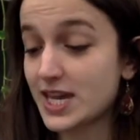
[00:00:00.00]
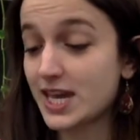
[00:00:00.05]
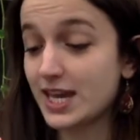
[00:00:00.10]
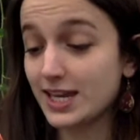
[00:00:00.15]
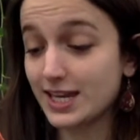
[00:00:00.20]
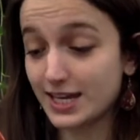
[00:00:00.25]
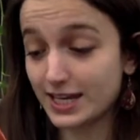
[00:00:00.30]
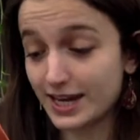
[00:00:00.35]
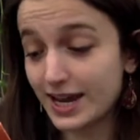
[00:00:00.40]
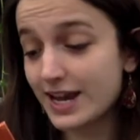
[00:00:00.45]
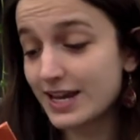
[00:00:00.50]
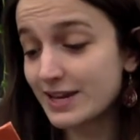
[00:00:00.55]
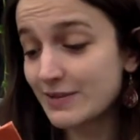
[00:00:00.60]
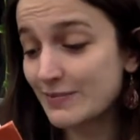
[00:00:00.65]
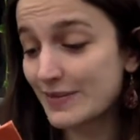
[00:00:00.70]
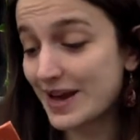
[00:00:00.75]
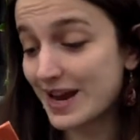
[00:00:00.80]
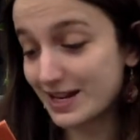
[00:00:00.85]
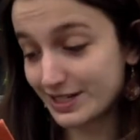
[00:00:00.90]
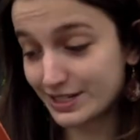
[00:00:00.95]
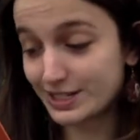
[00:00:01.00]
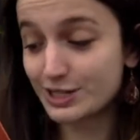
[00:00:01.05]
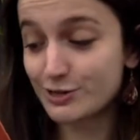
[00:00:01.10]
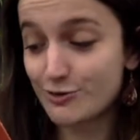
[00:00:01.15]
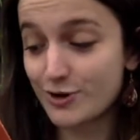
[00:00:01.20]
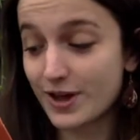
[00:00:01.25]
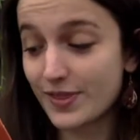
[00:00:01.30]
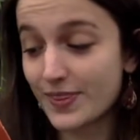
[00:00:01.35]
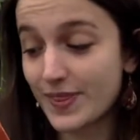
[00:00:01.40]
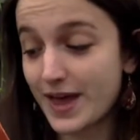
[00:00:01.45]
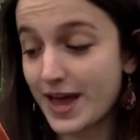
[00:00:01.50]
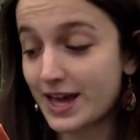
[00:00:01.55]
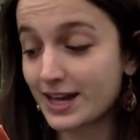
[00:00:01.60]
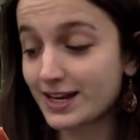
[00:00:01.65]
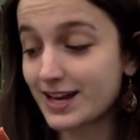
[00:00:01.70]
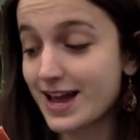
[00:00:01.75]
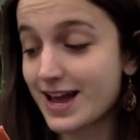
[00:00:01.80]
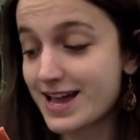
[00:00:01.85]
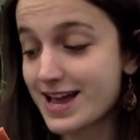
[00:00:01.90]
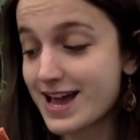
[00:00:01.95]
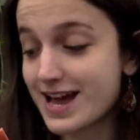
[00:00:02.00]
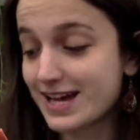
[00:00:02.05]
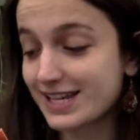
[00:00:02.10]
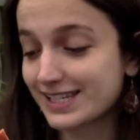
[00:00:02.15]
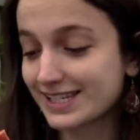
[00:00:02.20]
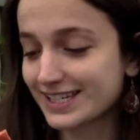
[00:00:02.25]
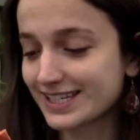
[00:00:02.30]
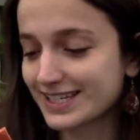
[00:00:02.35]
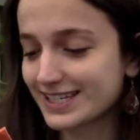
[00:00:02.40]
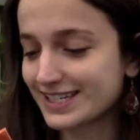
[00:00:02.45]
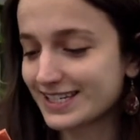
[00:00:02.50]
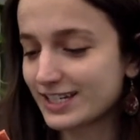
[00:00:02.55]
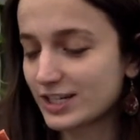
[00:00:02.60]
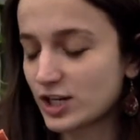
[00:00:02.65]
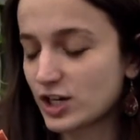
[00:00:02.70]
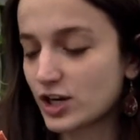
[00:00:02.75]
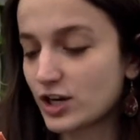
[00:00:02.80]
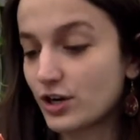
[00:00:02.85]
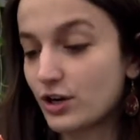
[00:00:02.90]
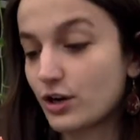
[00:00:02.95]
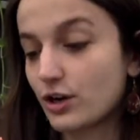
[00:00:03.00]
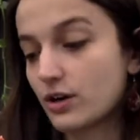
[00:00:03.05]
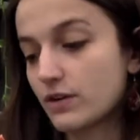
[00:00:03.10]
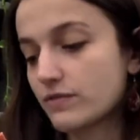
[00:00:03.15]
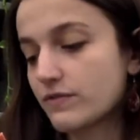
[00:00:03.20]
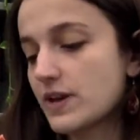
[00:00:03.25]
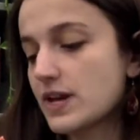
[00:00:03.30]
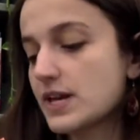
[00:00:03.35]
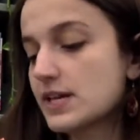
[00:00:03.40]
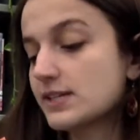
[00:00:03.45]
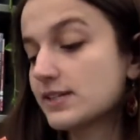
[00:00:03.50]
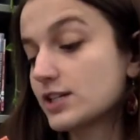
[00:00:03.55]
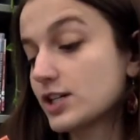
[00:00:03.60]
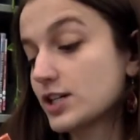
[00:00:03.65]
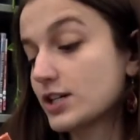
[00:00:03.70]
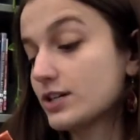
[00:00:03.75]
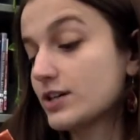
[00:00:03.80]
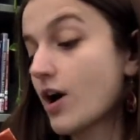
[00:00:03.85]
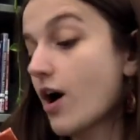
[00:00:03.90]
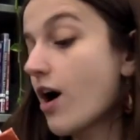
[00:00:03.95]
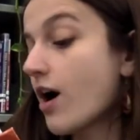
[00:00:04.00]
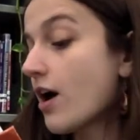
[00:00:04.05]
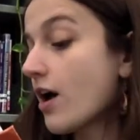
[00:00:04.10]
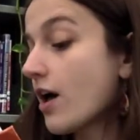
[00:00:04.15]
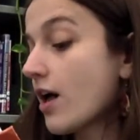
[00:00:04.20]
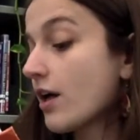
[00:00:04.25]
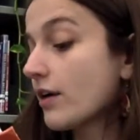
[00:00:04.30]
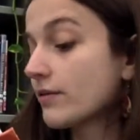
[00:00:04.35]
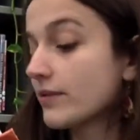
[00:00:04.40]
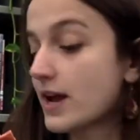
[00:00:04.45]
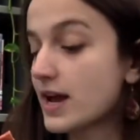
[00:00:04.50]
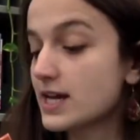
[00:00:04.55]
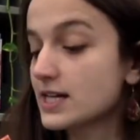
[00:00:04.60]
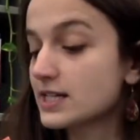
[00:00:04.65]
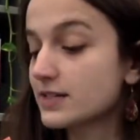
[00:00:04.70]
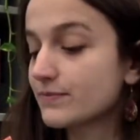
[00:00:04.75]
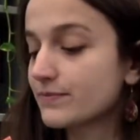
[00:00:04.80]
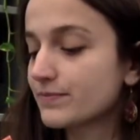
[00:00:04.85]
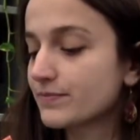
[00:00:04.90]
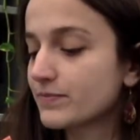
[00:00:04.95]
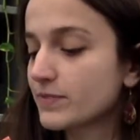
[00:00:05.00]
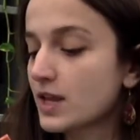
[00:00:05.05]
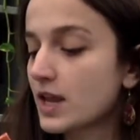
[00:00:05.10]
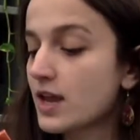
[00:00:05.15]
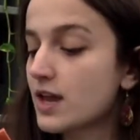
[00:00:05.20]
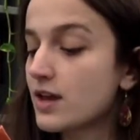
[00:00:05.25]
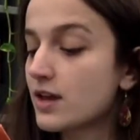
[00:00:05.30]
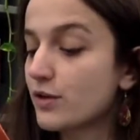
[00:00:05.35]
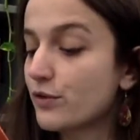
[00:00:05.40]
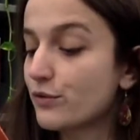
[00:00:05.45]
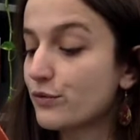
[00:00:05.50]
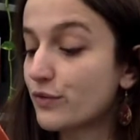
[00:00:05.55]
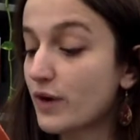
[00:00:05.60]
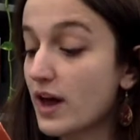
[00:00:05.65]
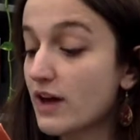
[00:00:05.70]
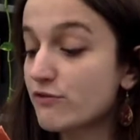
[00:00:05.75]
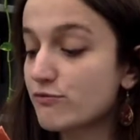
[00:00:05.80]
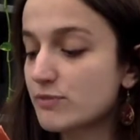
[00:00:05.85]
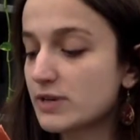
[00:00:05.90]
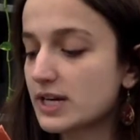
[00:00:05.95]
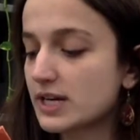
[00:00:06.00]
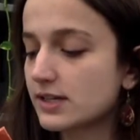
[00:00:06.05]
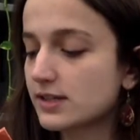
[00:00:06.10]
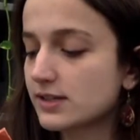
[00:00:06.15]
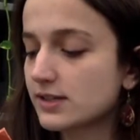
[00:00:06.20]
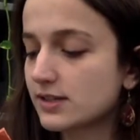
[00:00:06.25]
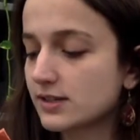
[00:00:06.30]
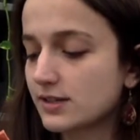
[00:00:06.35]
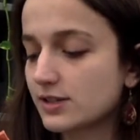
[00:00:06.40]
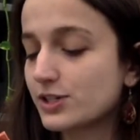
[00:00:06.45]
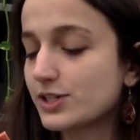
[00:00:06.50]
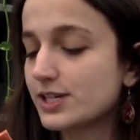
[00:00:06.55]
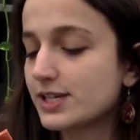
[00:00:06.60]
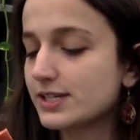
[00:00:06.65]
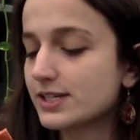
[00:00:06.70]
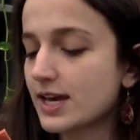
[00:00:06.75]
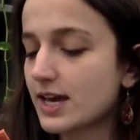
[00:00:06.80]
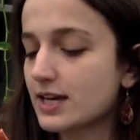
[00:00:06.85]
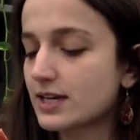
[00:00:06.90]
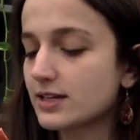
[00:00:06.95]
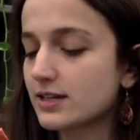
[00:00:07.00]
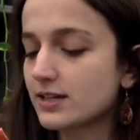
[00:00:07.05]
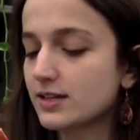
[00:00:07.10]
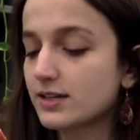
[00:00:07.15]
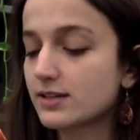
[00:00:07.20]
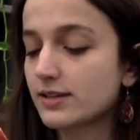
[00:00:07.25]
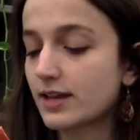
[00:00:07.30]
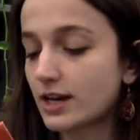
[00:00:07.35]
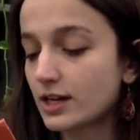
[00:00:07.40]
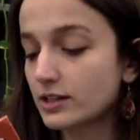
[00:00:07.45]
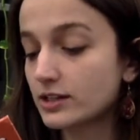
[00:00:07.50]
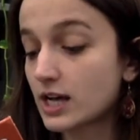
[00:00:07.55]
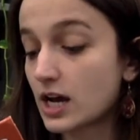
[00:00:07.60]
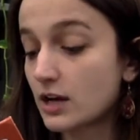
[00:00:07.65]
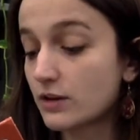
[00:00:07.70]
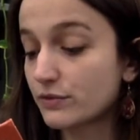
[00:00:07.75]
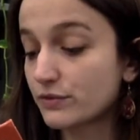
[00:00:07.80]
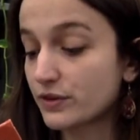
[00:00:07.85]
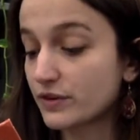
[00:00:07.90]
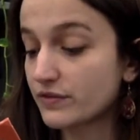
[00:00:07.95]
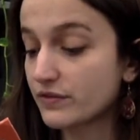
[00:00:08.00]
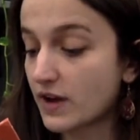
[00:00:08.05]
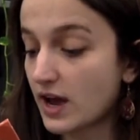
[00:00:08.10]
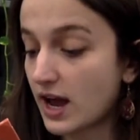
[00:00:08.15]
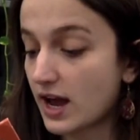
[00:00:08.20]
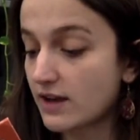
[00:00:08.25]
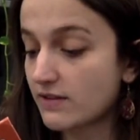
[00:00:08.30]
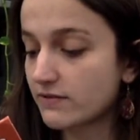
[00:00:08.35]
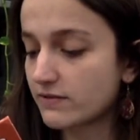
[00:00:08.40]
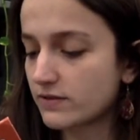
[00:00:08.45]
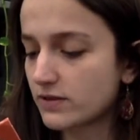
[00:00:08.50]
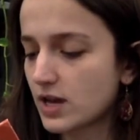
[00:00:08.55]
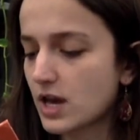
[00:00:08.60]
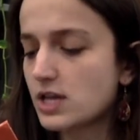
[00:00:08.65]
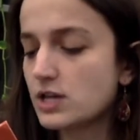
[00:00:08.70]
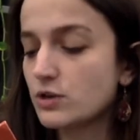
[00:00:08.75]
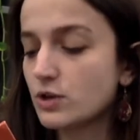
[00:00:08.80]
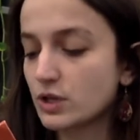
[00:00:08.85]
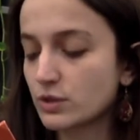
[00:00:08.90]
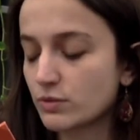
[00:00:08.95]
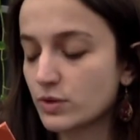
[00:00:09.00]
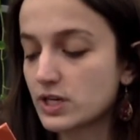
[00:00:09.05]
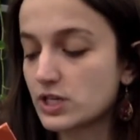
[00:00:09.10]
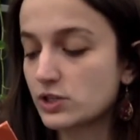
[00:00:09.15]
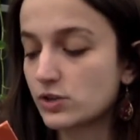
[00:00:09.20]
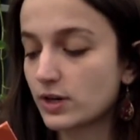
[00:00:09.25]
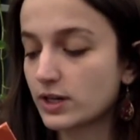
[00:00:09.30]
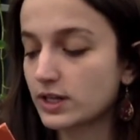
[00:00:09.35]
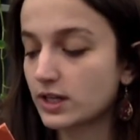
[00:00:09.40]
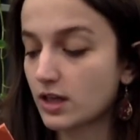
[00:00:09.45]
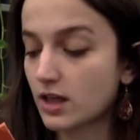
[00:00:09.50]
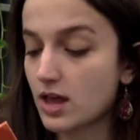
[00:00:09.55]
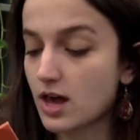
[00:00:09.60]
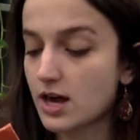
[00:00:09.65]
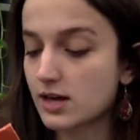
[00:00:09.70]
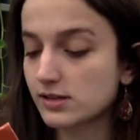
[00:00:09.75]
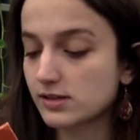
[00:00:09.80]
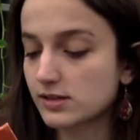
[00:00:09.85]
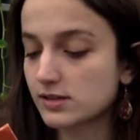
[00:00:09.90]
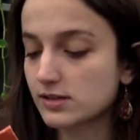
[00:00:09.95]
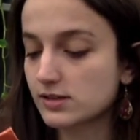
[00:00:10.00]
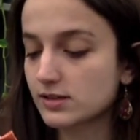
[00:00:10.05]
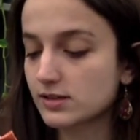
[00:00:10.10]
"Can I get back to you on that?" I asked. Her face turned all red. 5 minutes, she said. "Settle down for 5, and you can rejoin the class."